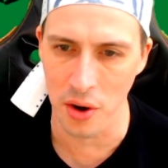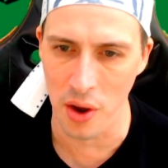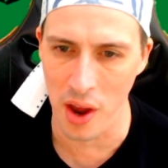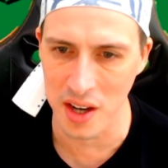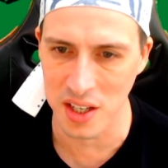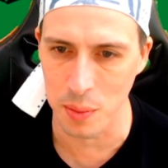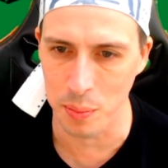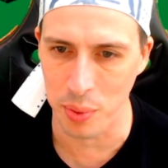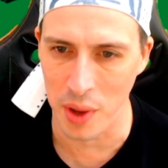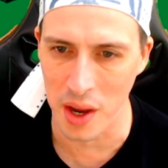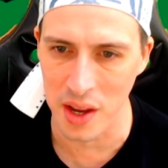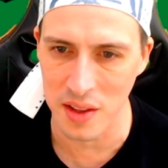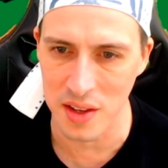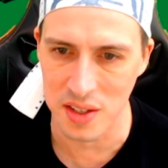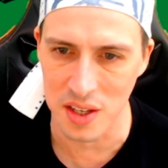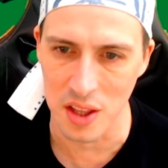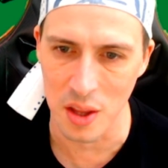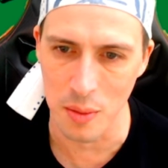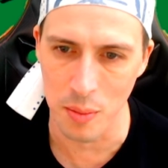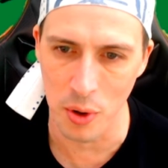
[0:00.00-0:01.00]
to play this
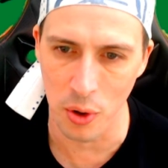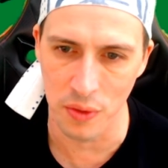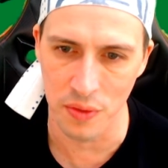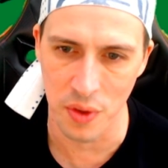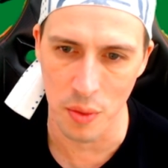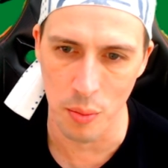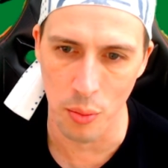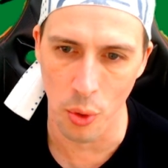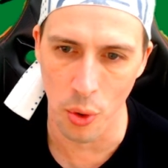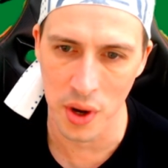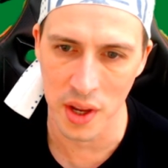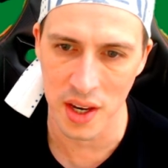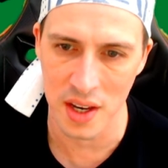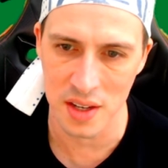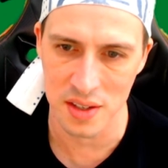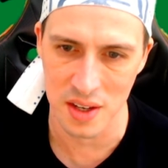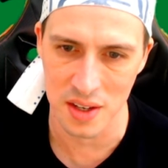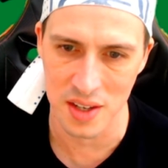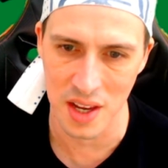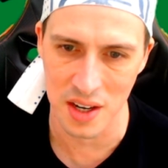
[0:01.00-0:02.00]
in the middle of the morning, as
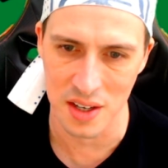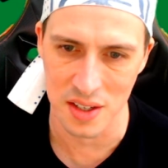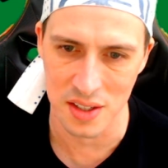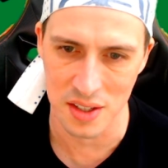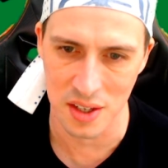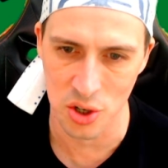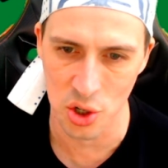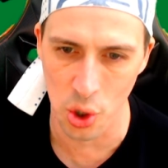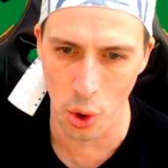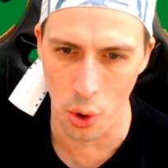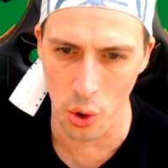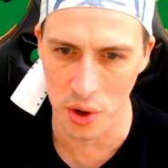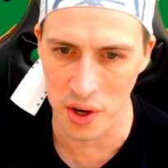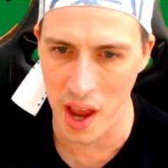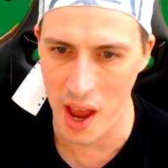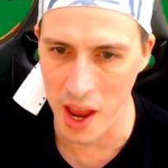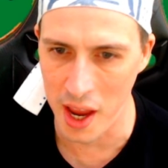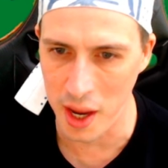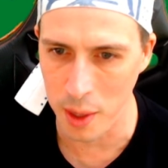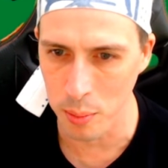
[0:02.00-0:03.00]
I said, it's a short
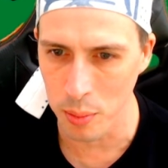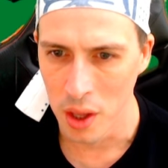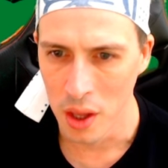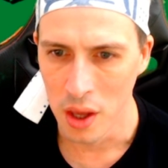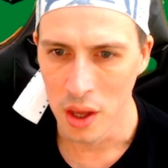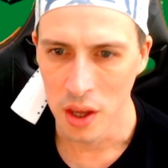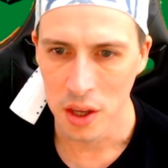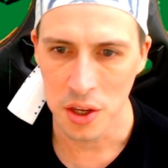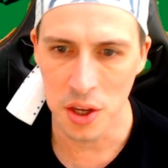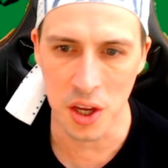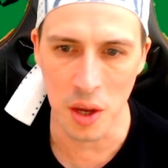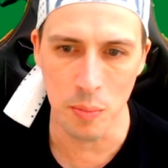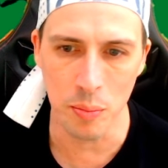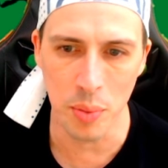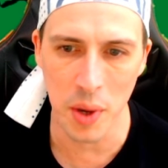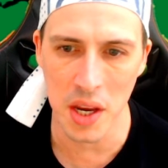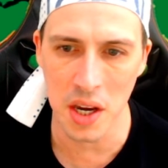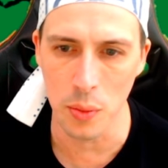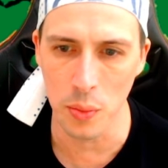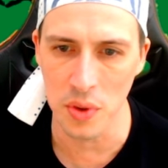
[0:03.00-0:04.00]
game. You can
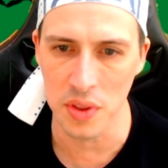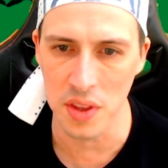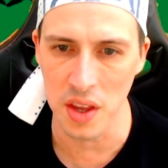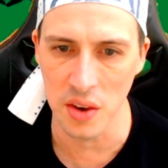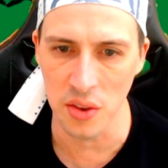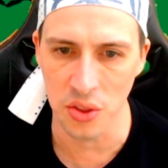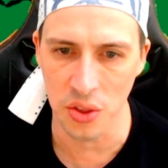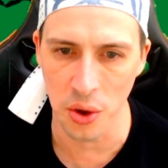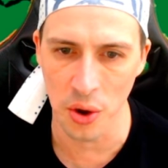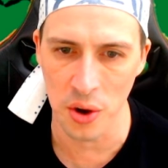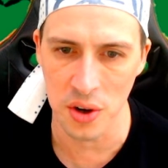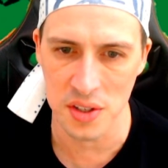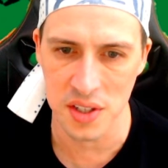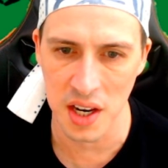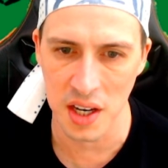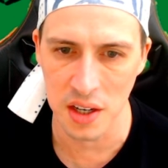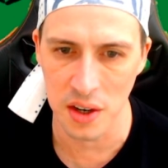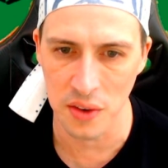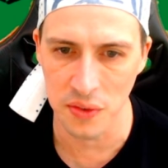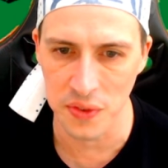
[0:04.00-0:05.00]
beat it within
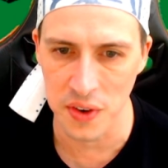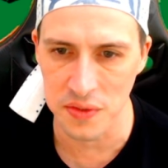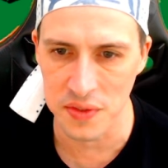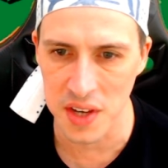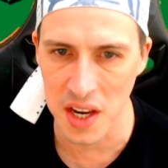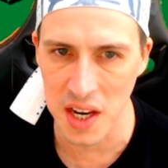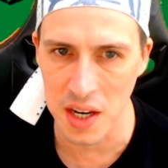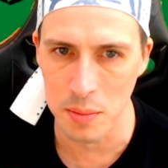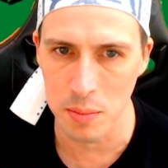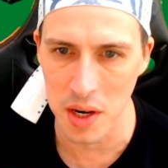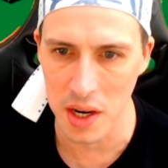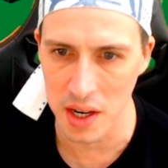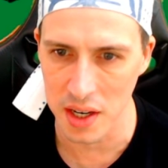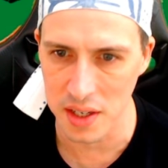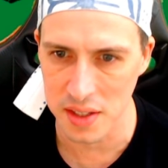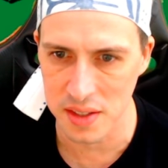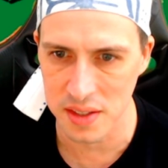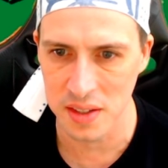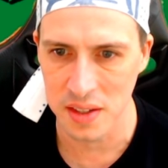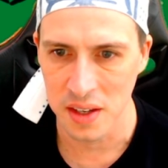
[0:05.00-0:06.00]
13 to 15
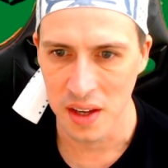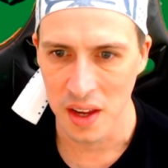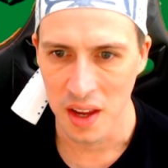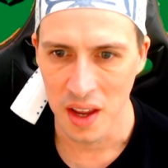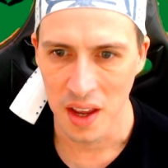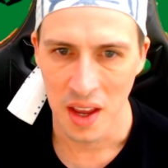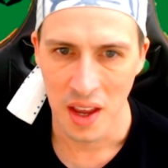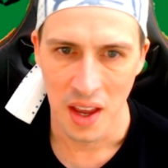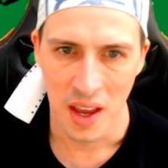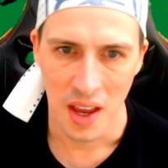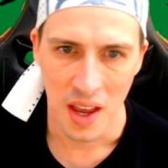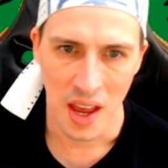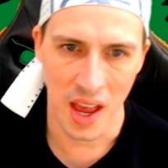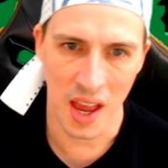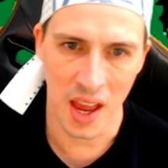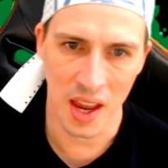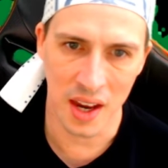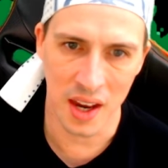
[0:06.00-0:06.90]
minutes. And